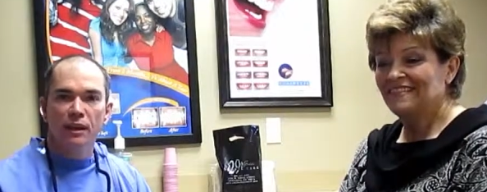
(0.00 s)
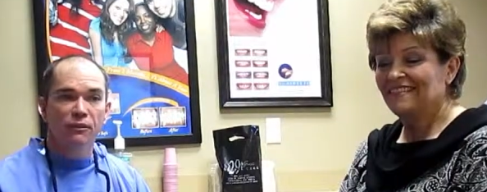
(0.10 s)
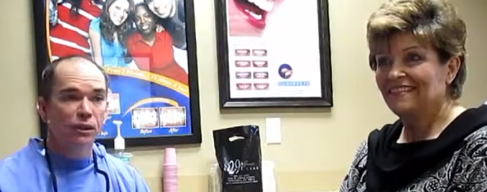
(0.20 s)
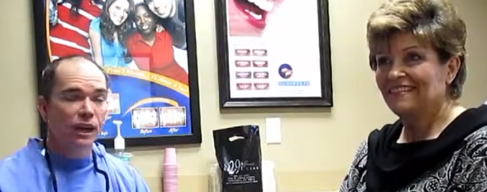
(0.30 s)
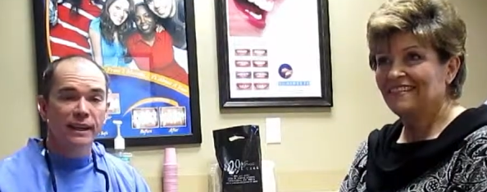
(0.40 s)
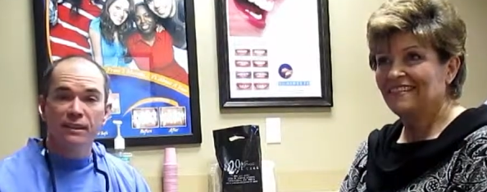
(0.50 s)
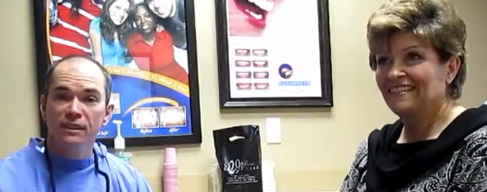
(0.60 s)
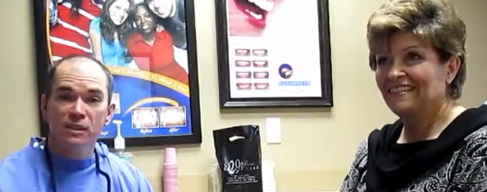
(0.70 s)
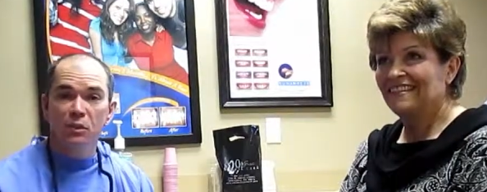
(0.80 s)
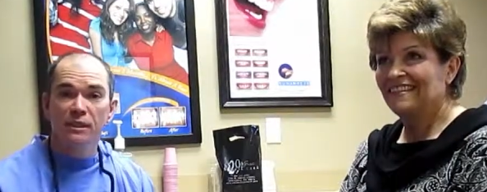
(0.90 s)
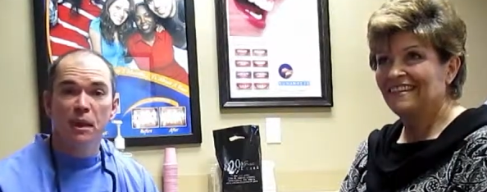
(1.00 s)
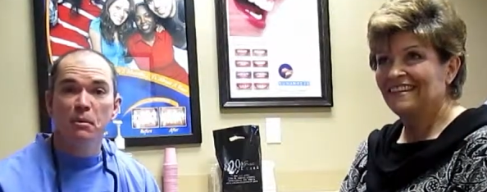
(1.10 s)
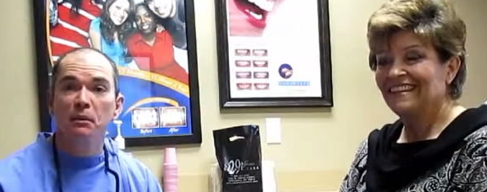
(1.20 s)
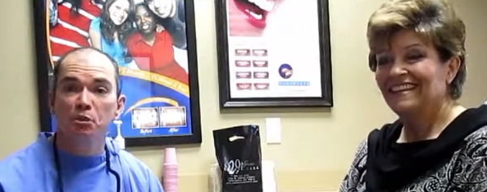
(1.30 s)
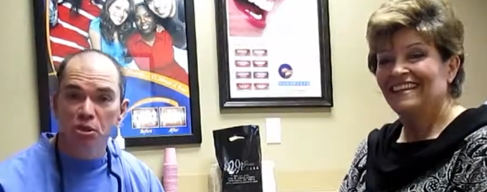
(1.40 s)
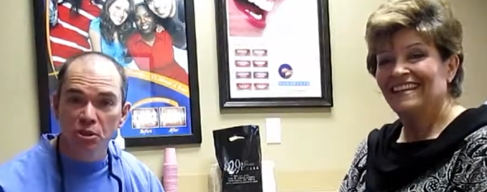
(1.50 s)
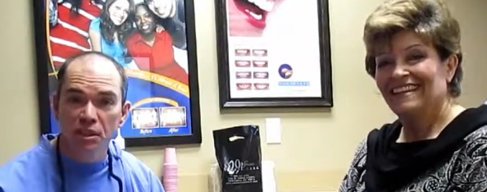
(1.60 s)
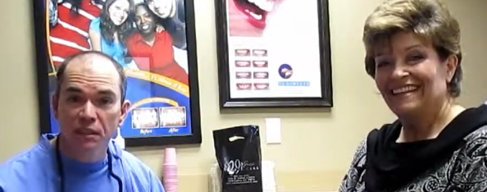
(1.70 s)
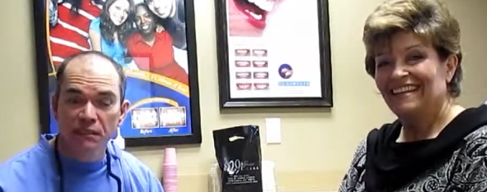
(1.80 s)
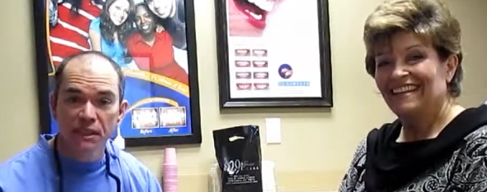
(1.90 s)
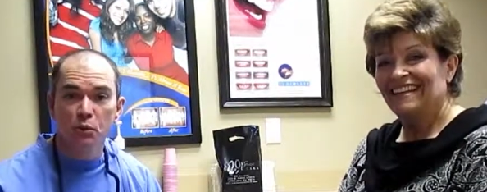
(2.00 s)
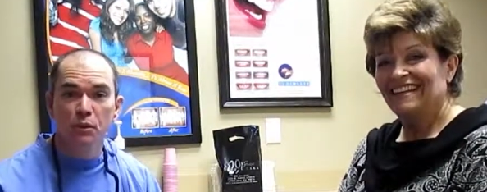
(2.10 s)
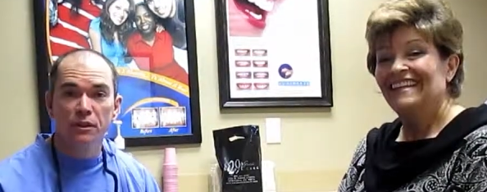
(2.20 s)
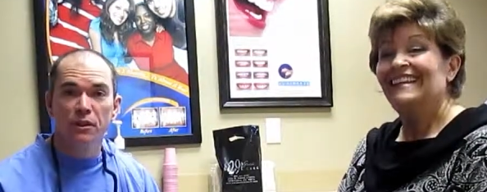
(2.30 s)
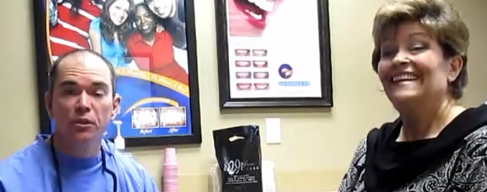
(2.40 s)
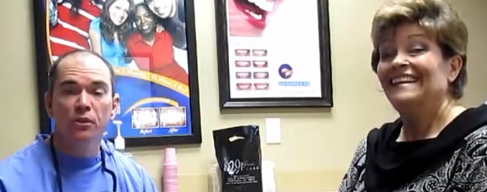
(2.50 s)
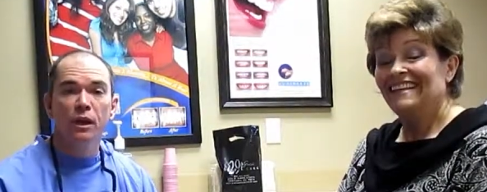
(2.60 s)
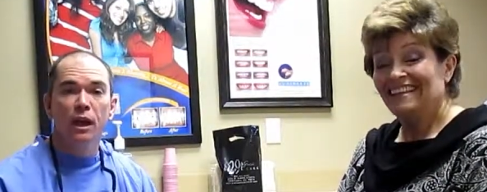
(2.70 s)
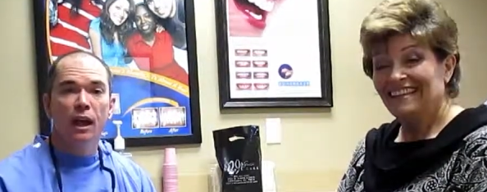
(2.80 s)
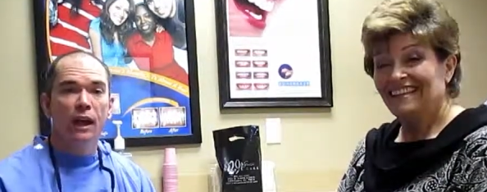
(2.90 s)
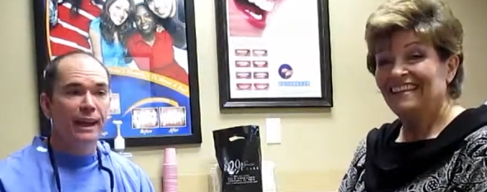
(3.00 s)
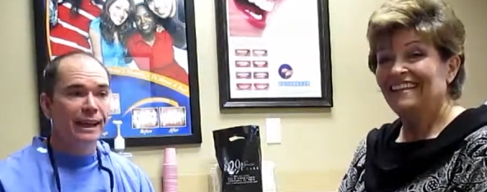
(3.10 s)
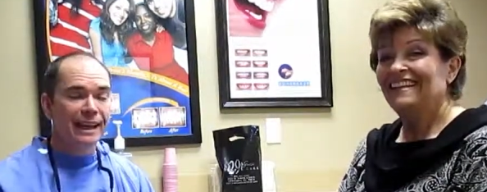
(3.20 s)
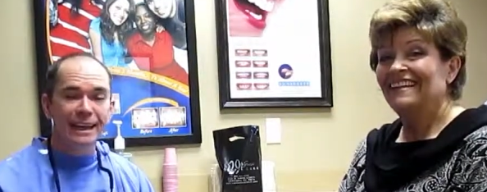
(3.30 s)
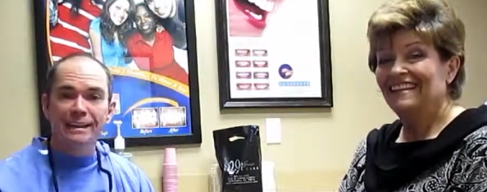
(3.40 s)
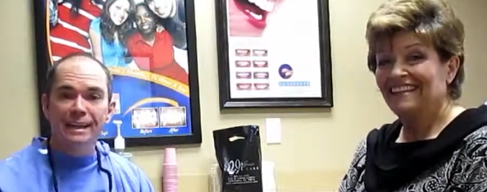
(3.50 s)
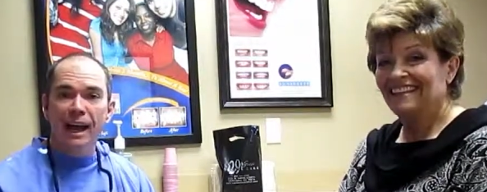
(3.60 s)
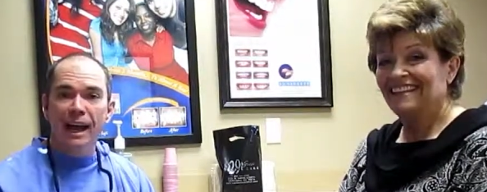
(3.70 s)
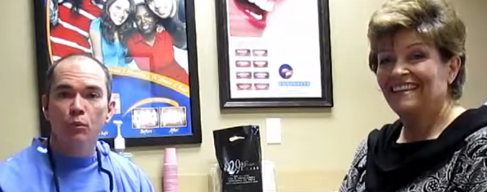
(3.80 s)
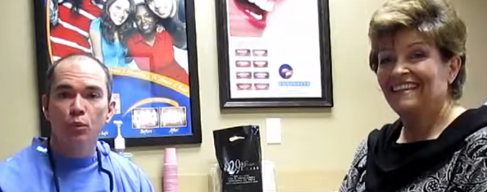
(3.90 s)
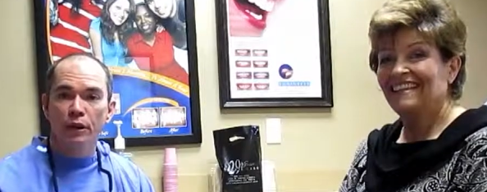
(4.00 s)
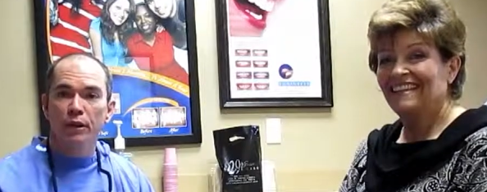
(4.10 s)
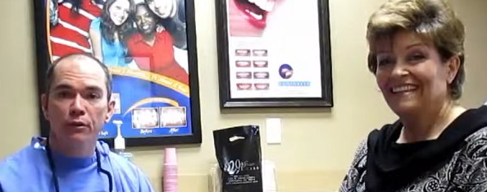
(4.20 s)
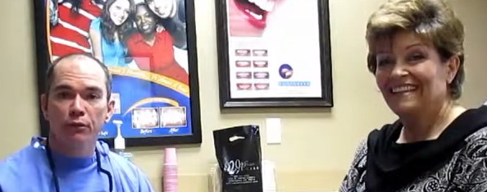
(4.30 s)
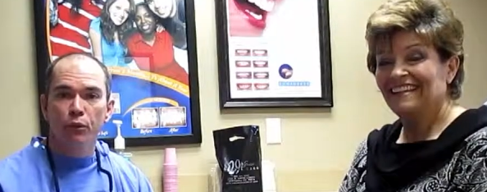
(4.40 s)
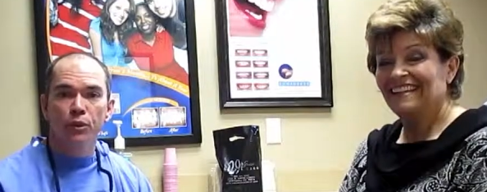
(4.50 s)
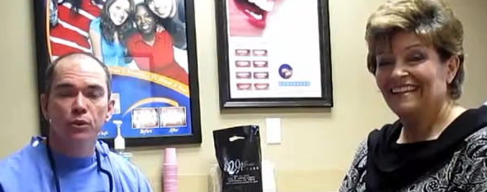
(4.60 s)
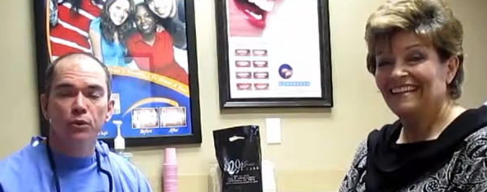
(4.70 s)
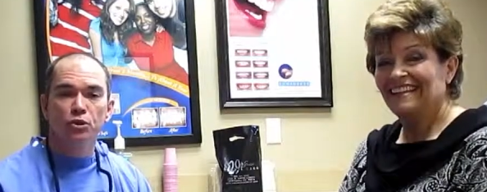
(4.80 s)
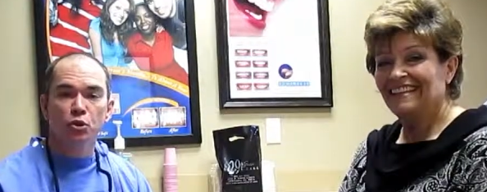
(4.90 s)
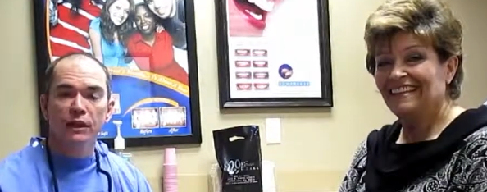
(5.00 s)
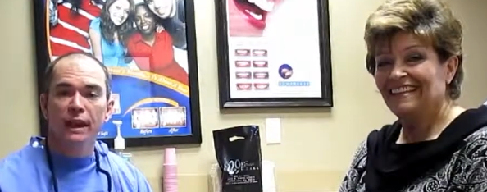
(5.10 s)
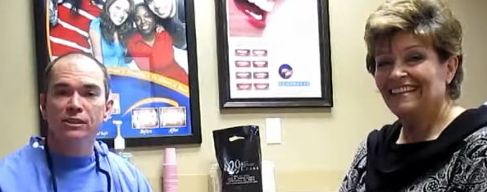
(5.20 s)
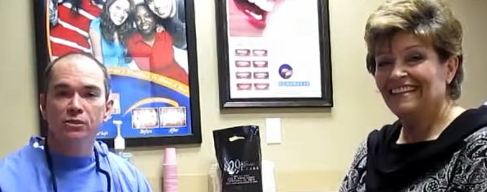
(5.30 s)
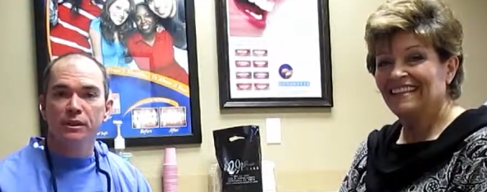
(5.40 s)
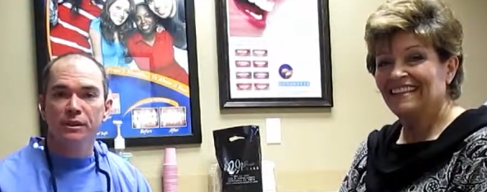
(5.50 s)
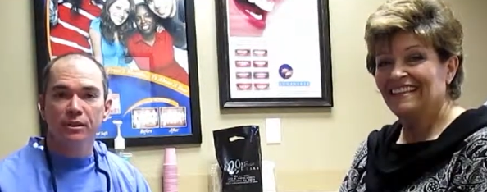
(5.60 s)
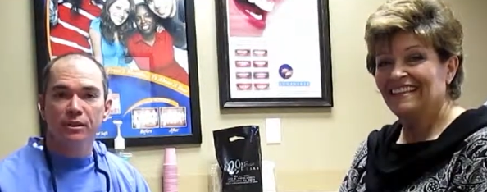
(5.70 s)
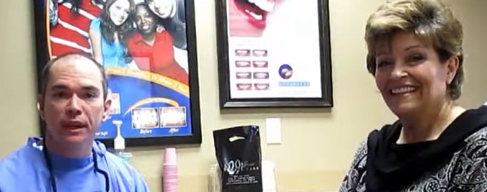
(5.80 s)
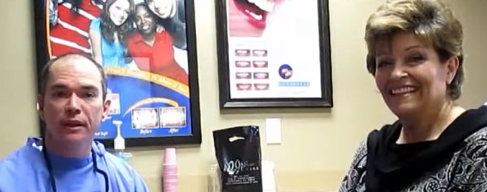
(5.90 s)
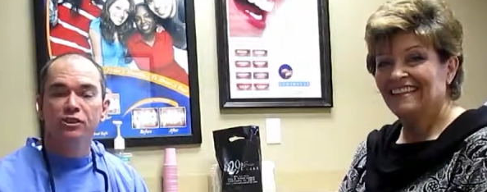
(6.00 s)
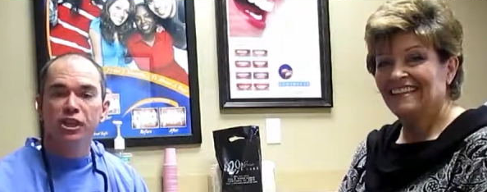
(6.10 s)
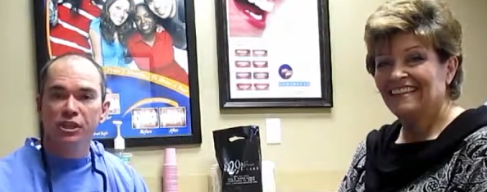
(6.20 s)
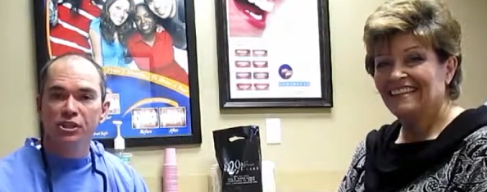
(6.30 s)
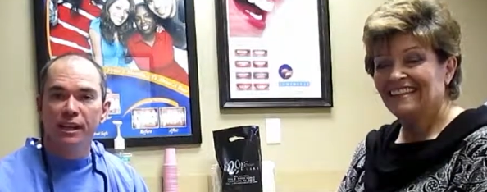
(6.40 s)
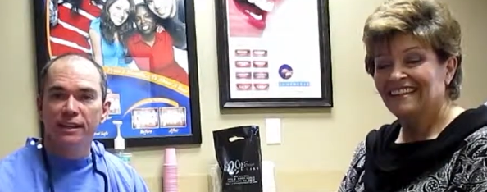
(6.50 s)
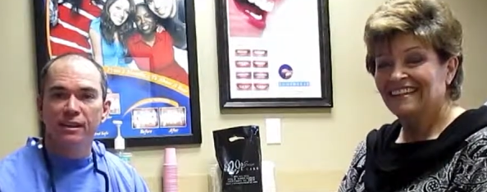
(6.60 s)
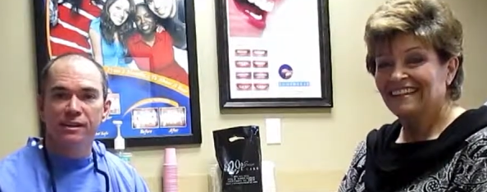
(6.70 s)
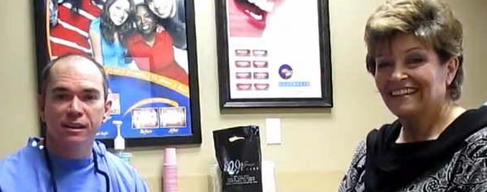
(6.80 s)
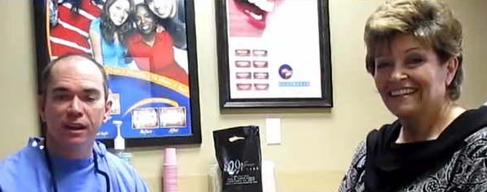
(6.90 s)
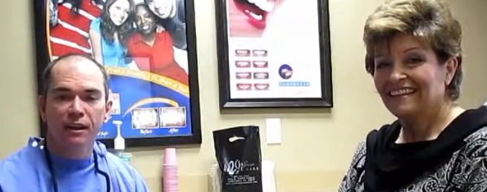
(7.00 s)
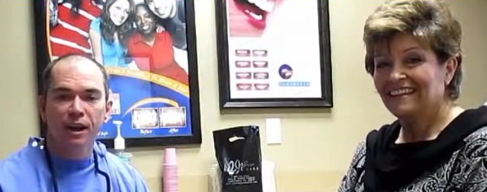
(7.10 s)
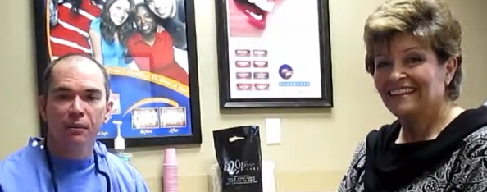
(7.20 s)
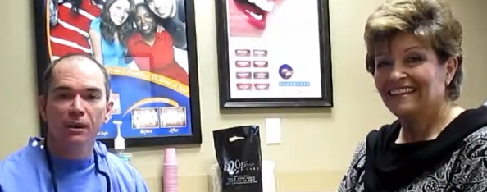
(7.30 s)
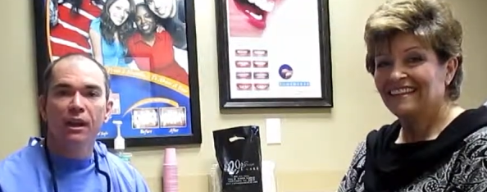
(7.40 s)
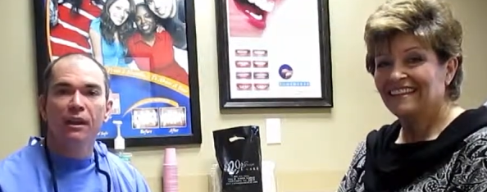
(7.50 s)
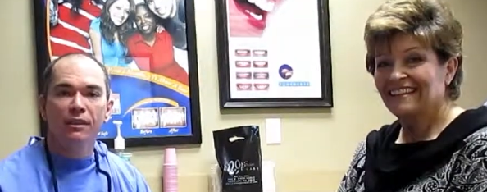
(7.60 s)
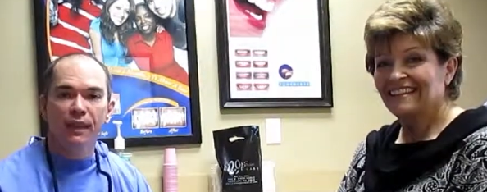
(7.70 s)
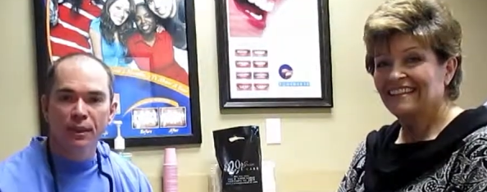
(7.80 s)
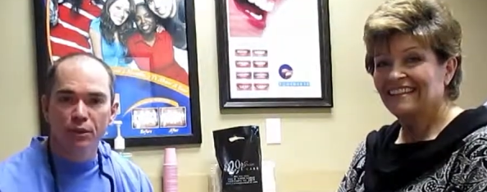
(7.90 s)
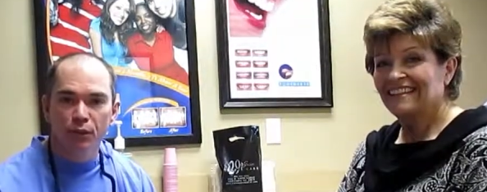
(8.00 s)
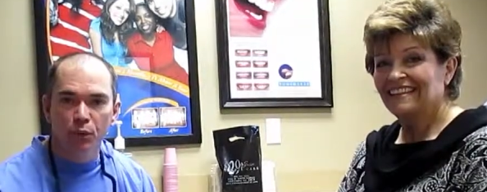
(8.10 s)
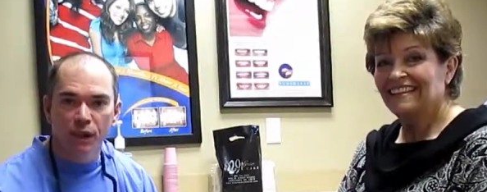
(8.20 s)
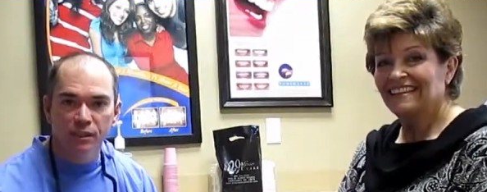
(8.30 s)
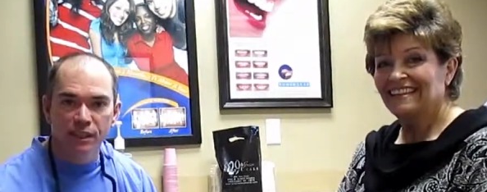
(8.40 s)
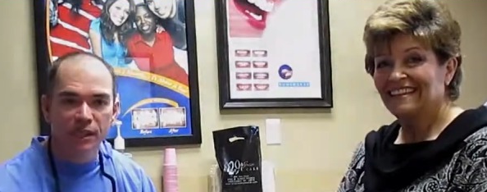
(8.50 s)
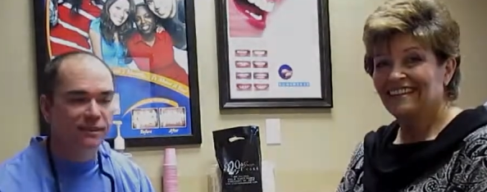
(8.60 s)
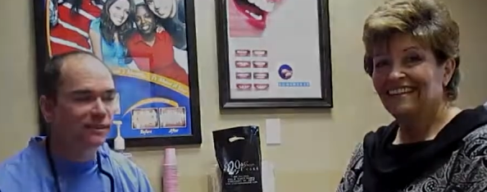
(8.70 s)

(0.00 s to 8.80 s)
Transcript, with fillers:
Speaker 1: If you'd like to visit with Debbie, I'm sure she'll visit with you at any time. We're here for you. twenty-ninth street Dental Care, Chickasha Dentist dot com. Thank you for watching.